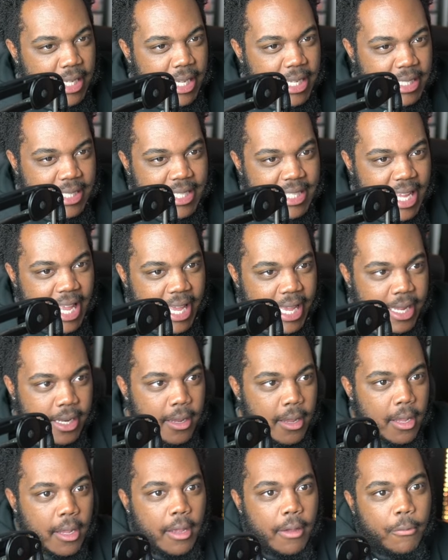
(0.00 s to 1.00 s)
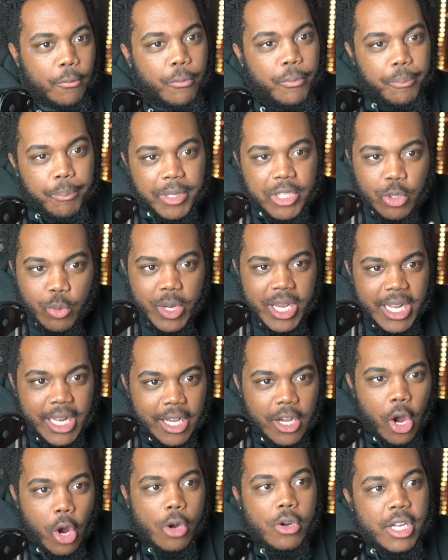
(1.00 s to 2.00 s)
instead between a
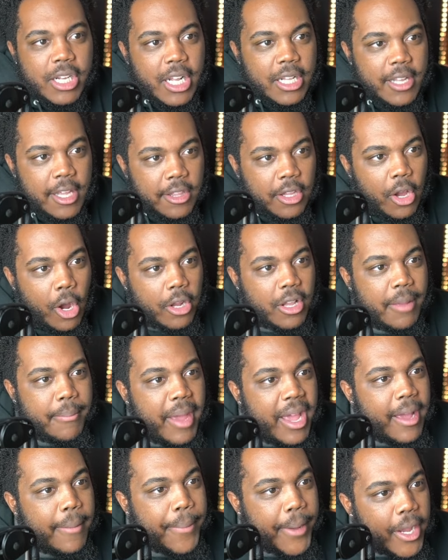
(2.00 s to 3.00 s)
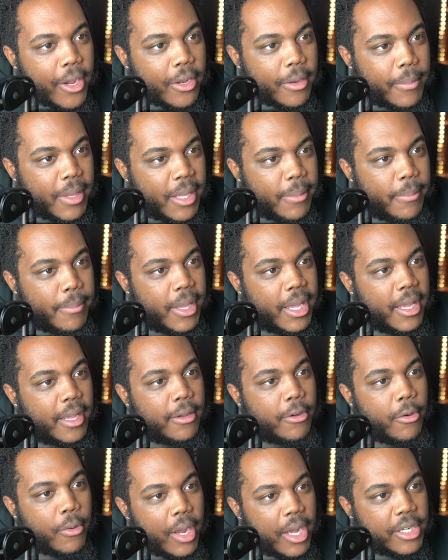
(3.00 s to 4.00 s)
card and another card. They may appear to be being
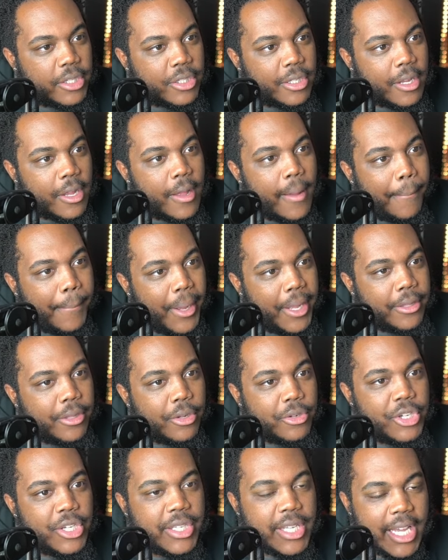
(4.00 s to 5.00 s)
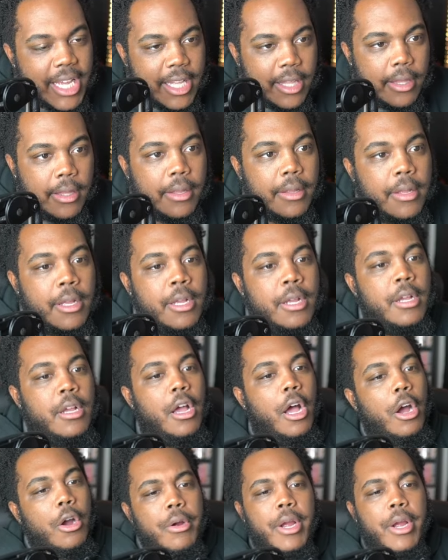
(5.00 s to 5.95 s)
crushed, but they're just hidden. All